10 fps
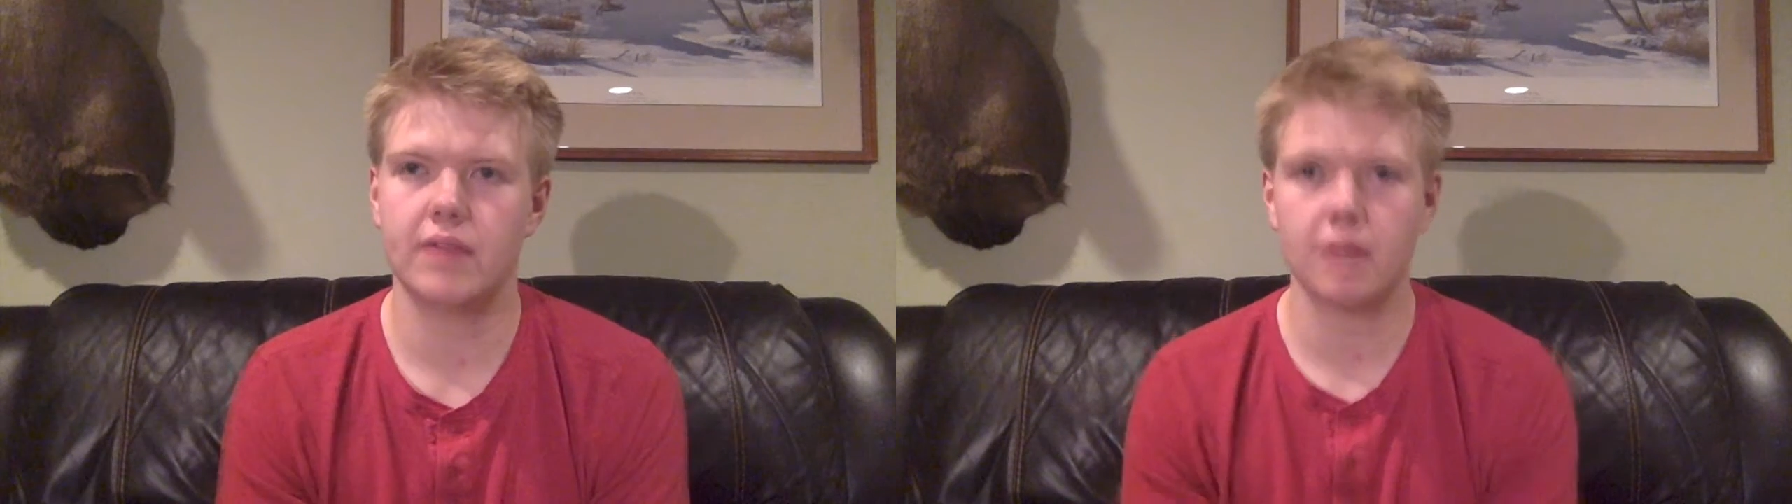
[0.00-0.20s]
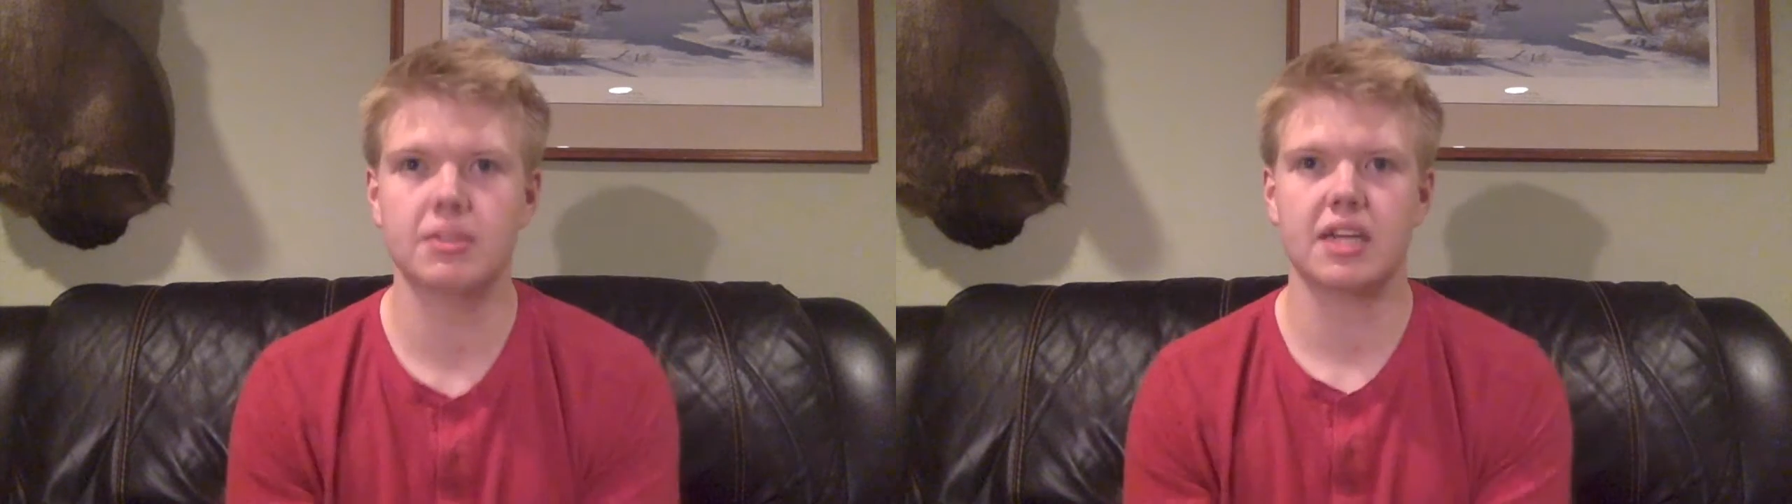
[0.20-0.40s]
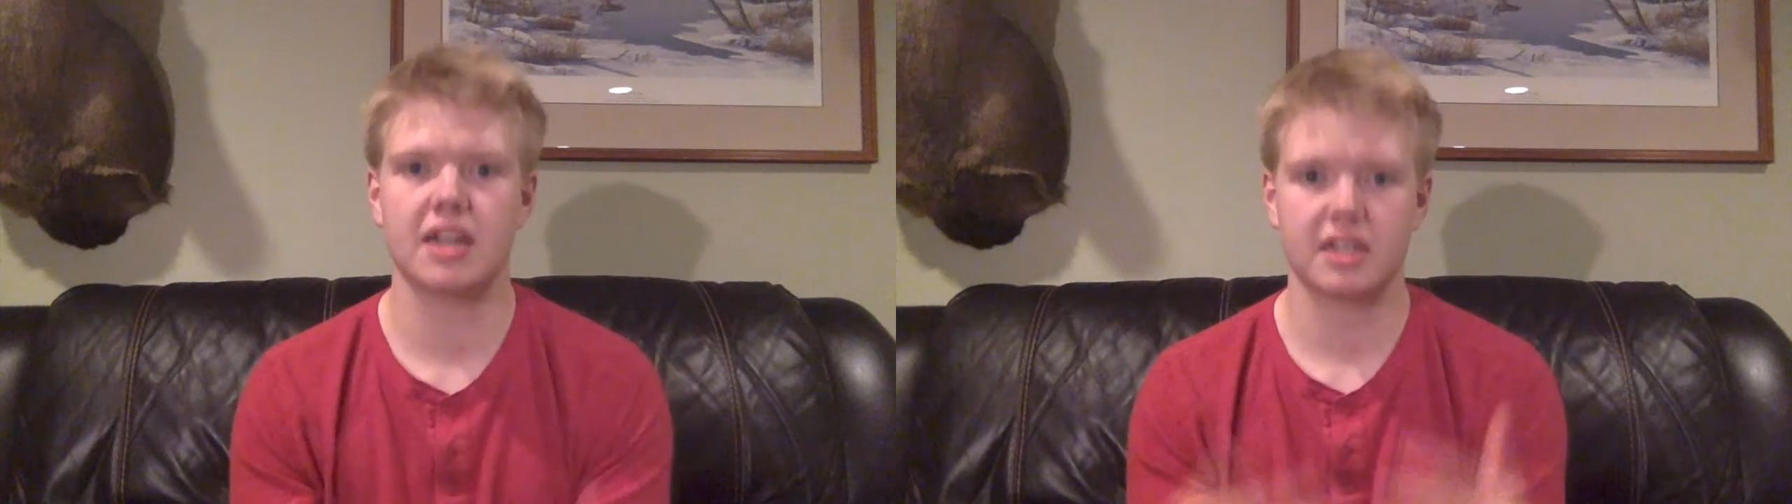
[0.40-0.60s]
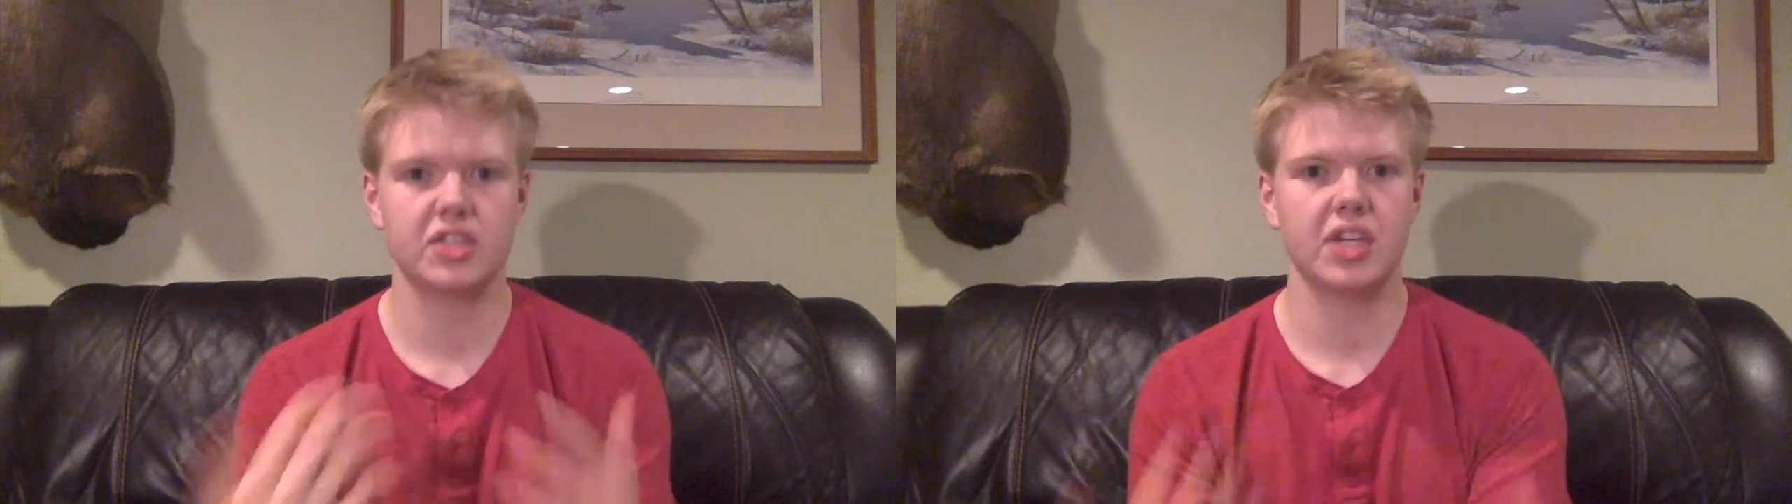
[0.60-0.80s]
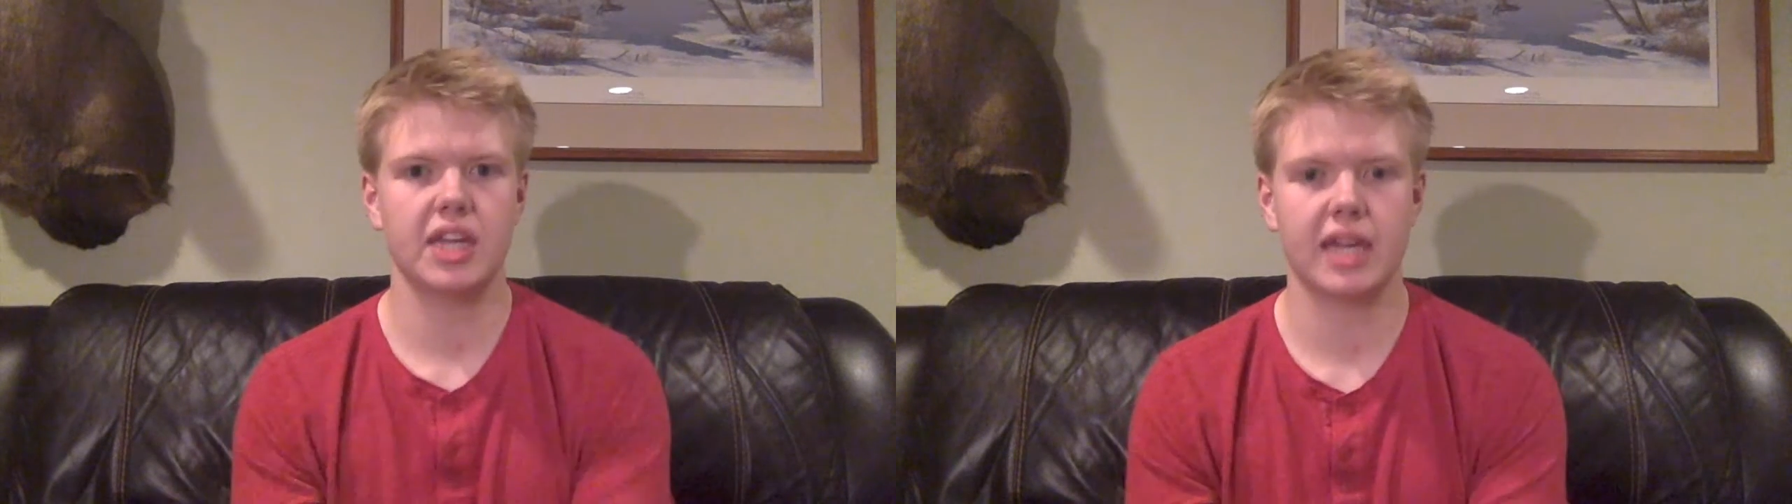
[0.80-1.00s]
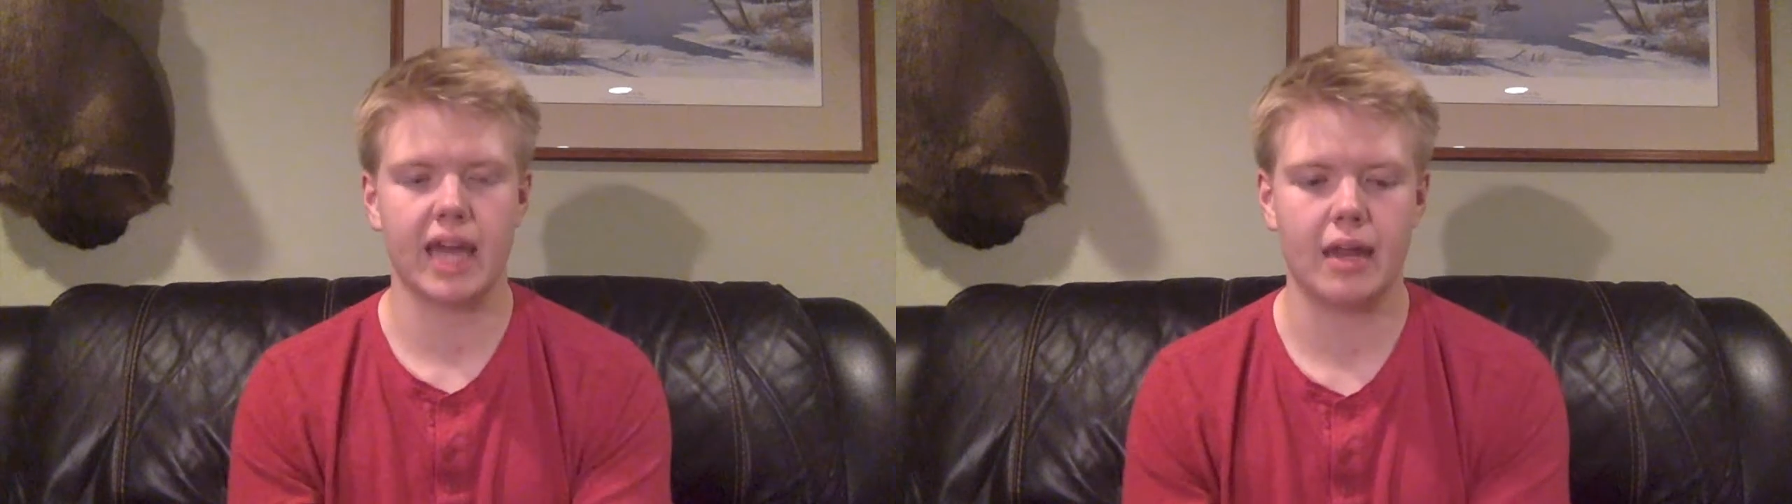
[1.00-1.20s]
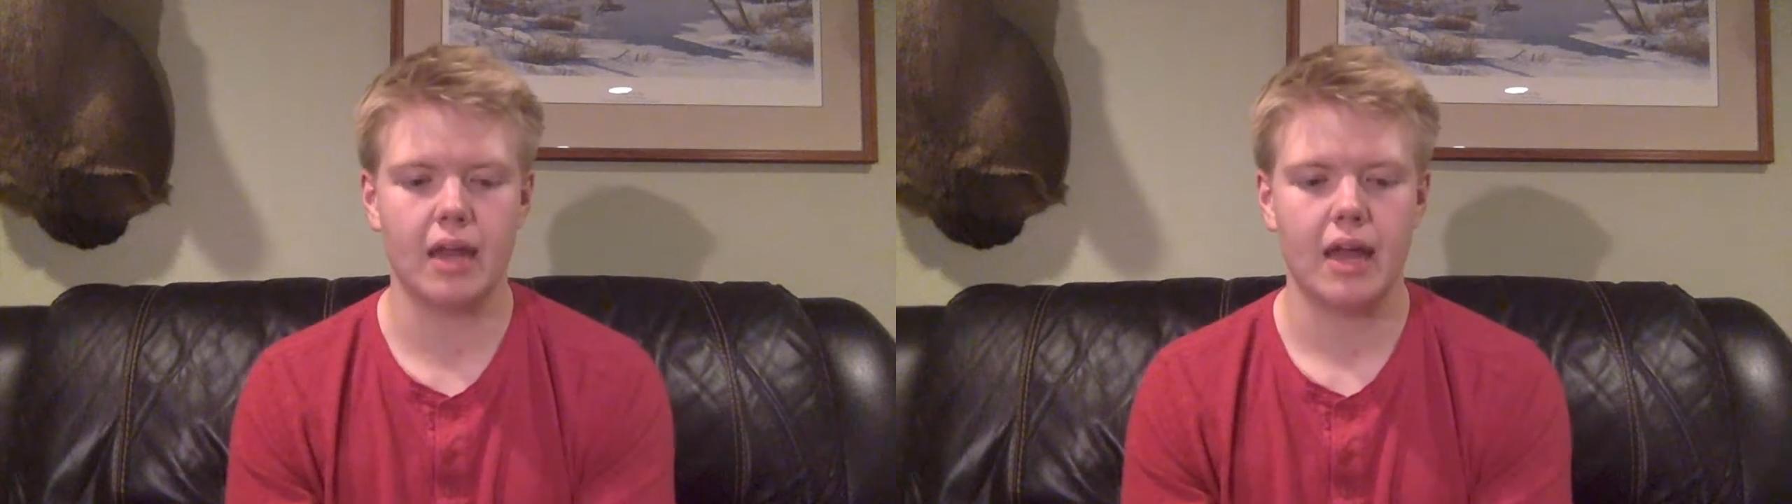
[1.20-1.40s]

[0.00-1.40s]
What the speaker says: comes out again, see it again.